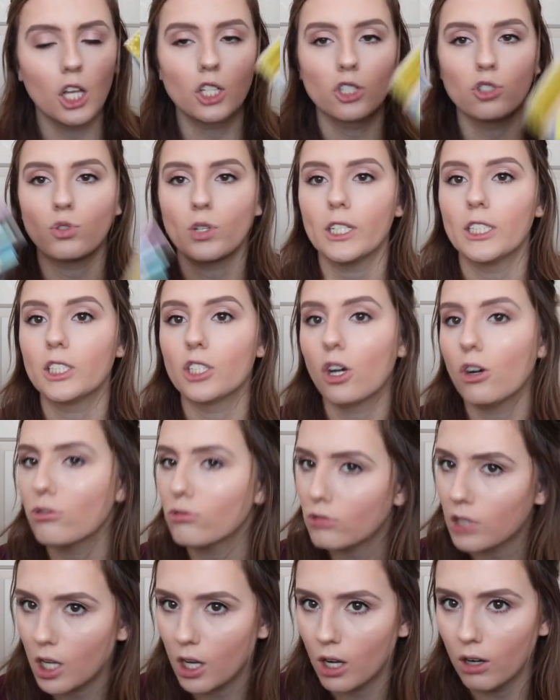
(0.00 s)
So I
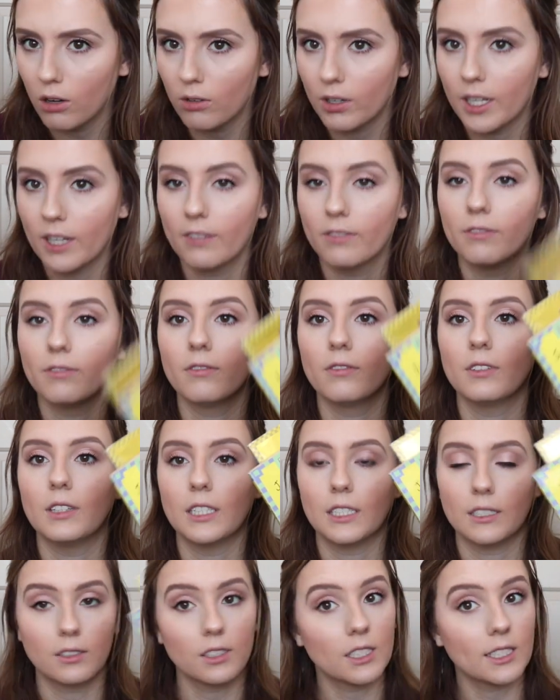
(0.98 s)
don't know if
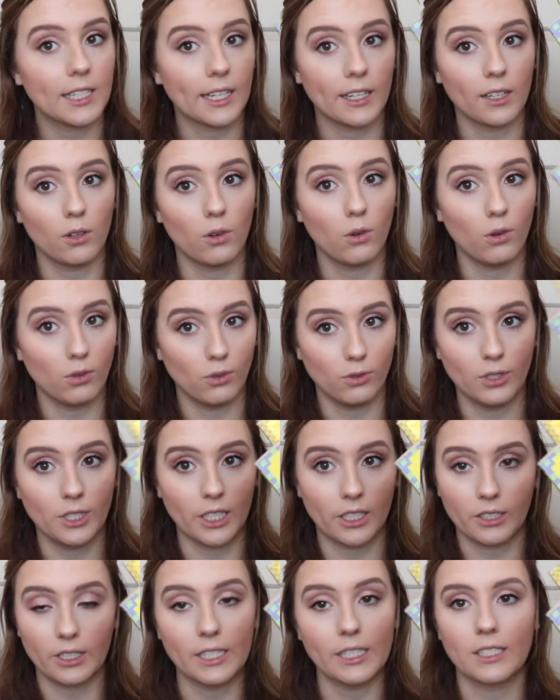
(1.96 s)
this is like an old
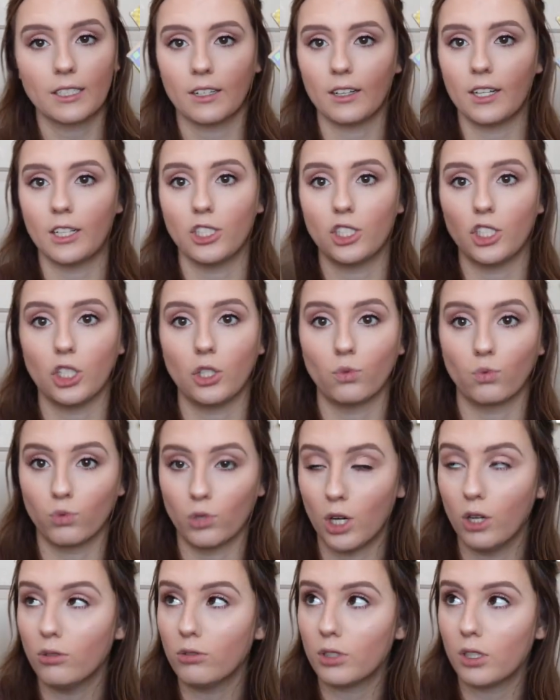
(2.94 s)
series and then she
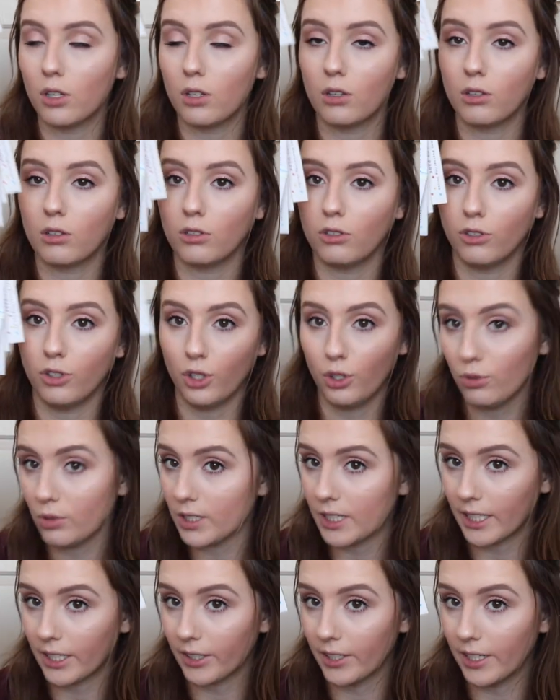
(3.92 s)
wrote new
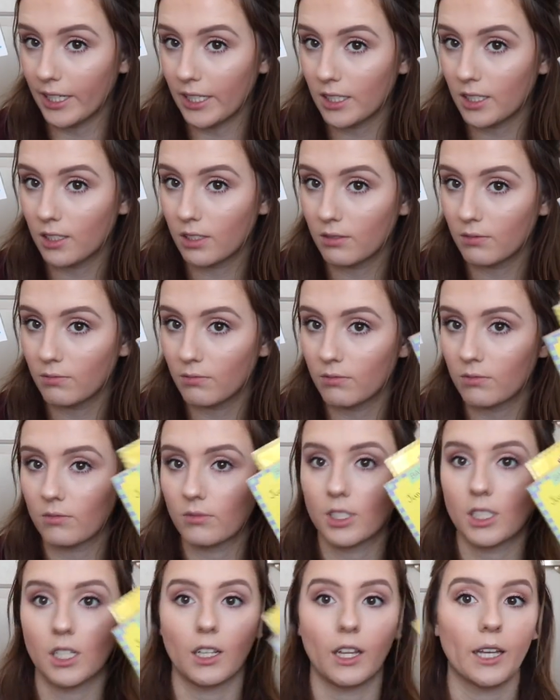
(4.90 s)
series
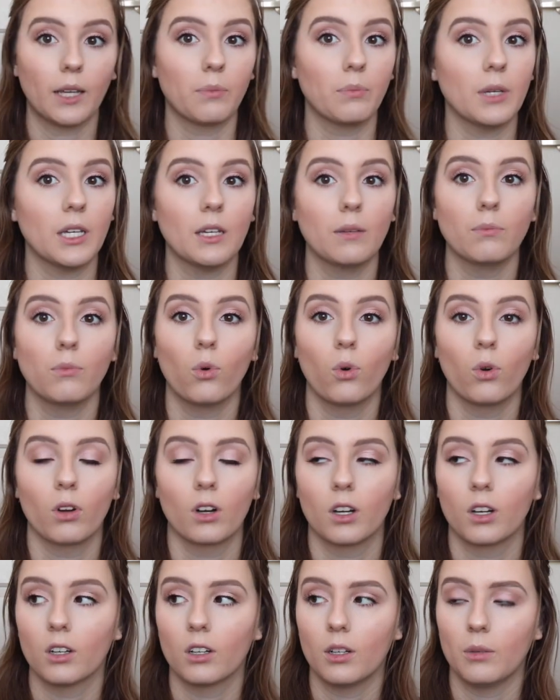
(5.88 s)
to like be
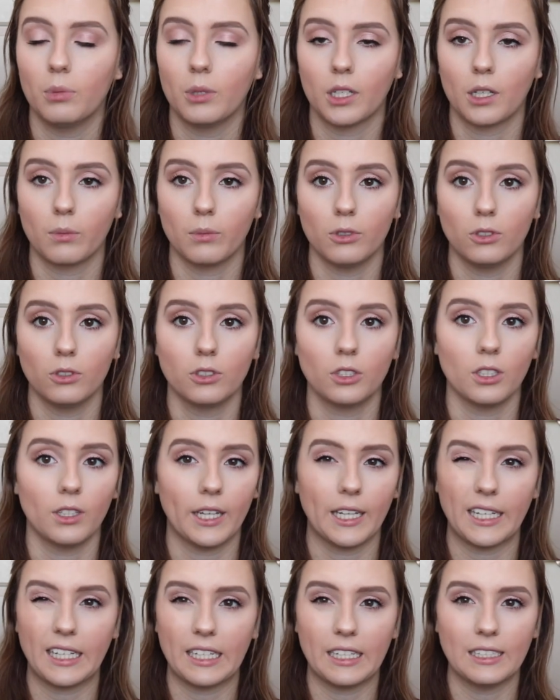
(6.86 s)
more applicable to
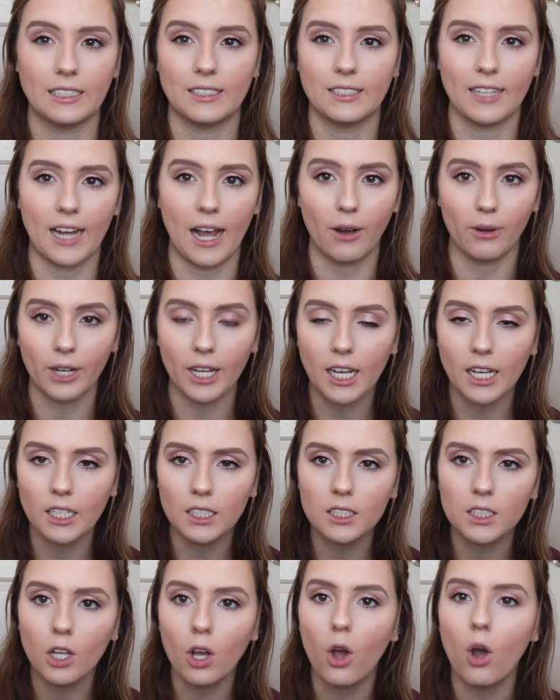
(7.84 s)
like kids
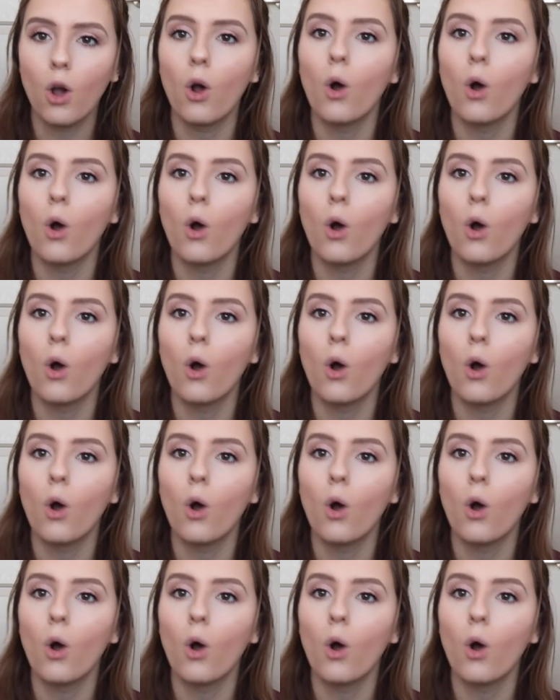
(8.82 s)
nowadays,